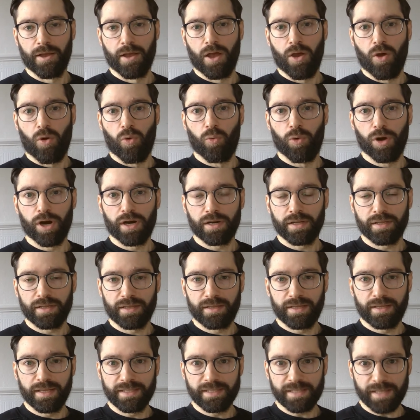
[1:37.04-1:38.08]
were
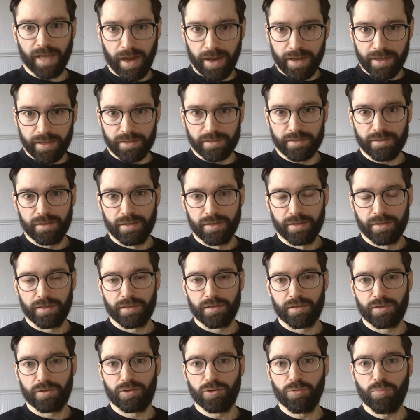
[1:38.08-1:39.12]
designed
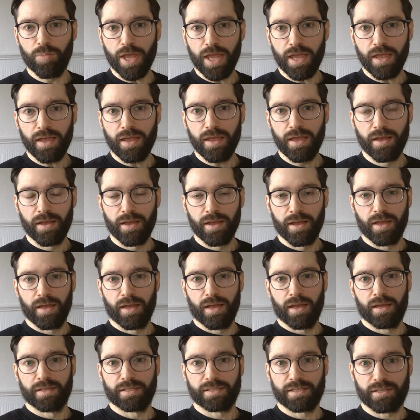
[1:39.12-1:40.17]
to be
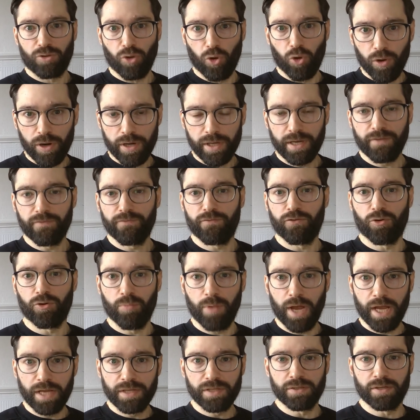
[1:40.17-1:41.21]
storing
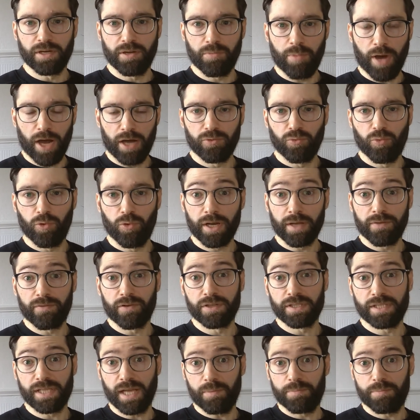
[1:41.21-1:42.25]
information about
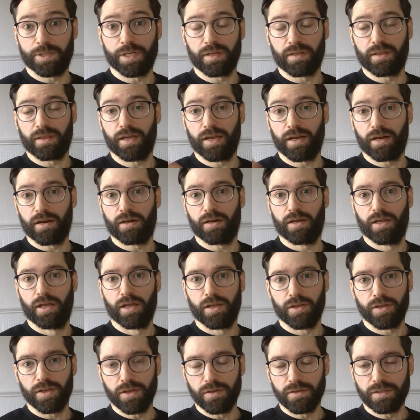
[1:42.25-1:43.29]
whatever subject they are
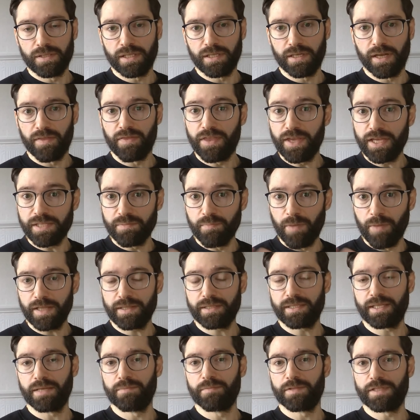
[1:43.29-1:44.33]
using. And this
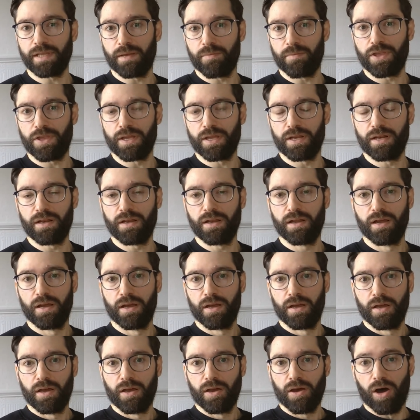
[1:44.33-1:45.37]
might seem something
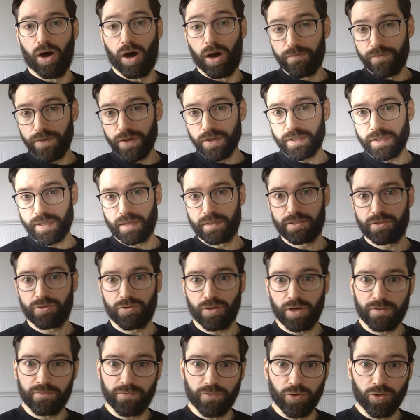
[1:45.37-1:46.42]
obvious and
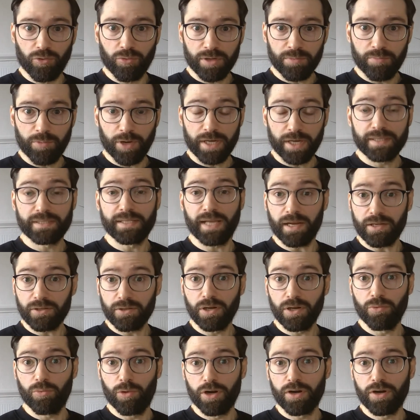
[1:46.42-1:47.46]
straightforward, but it's
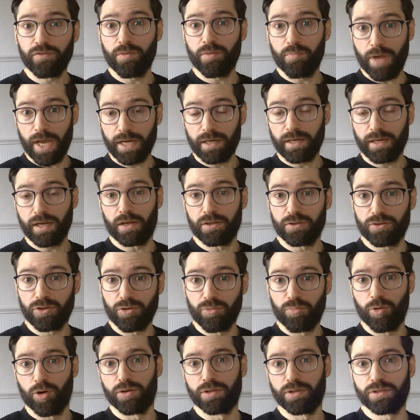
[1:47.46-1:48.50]
actually one of the main
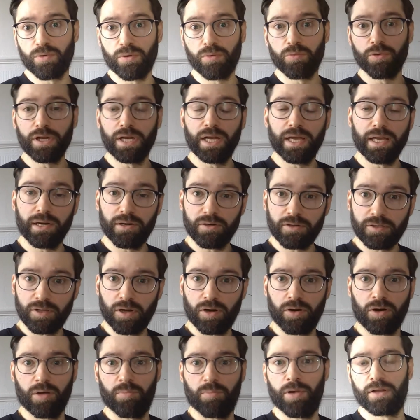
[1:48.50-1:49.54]
counterpoints when we later
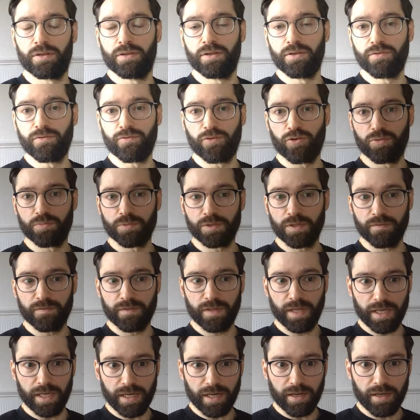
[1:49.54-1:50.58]
talk about new forms of
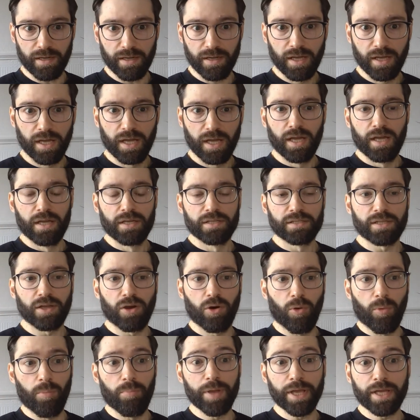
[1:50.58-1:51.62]
data.
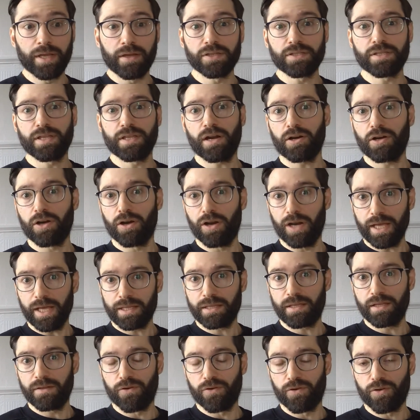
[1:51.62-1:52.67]
So, because they're
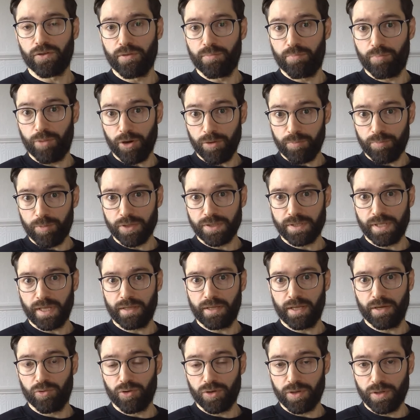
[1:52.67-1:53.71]
collected for the purpose
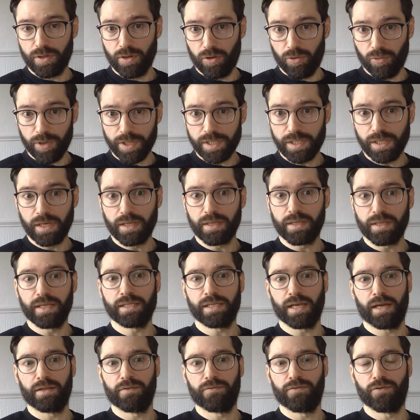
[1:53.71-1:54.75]
that they were originally
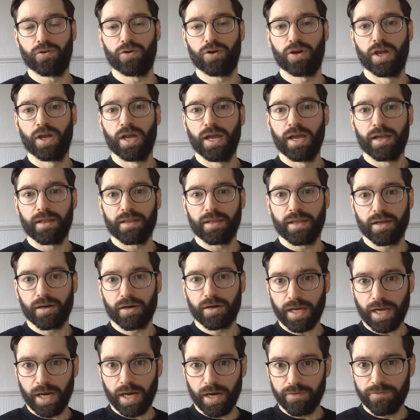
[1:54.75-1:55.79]
designed for, they are
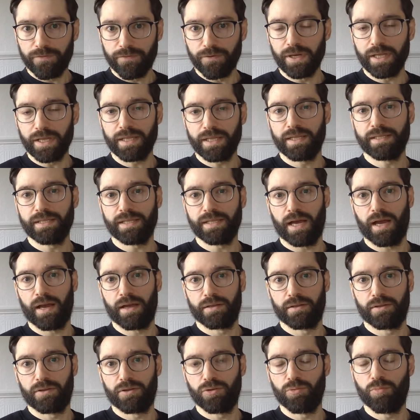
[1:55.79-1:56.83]
carefully
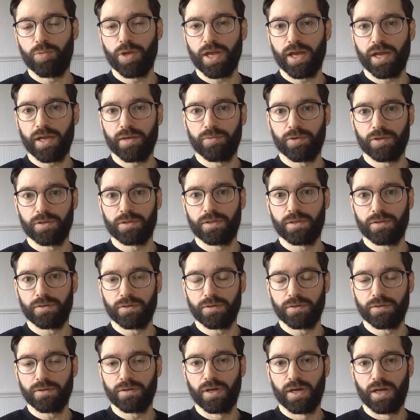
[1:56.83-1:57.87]
designed to be able
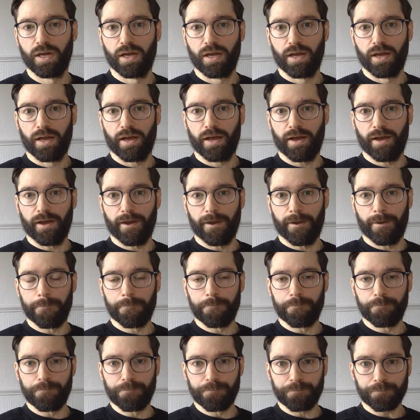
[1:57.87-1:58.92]
to.
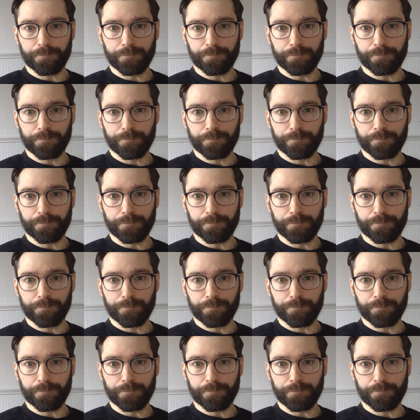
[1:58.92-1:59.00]
Um,